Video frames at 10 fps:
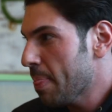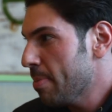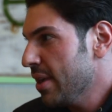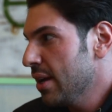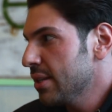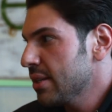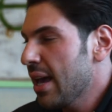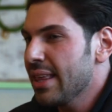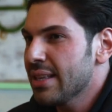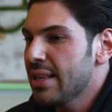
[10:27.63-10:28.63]
Because
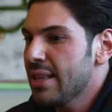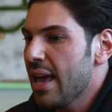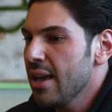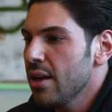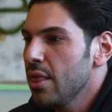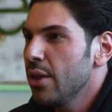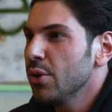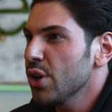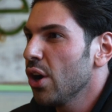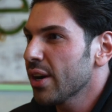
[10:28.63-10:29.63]
at the end of the day,
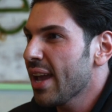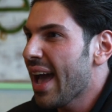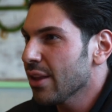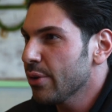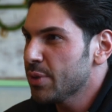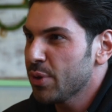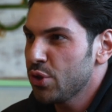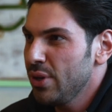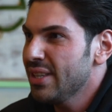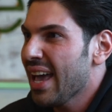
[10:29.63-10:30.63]
those are calories, but
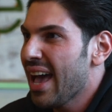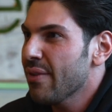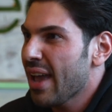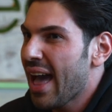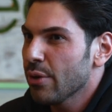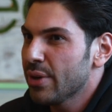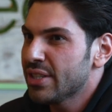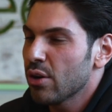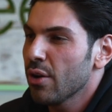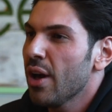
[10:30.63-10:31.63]
you need to have calories
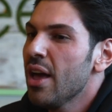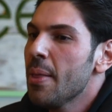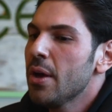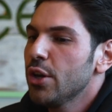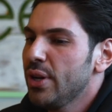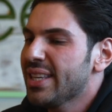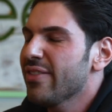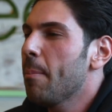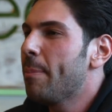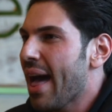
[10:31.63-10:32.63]
you need to
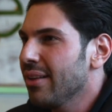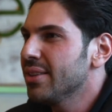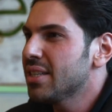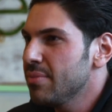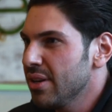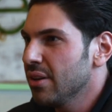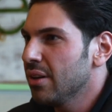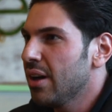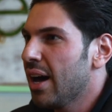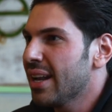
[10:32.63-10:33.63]
have a balanced
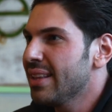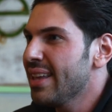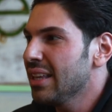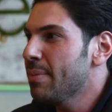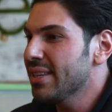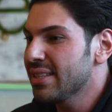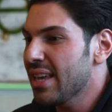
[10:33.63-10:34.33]
meal on a daily basis.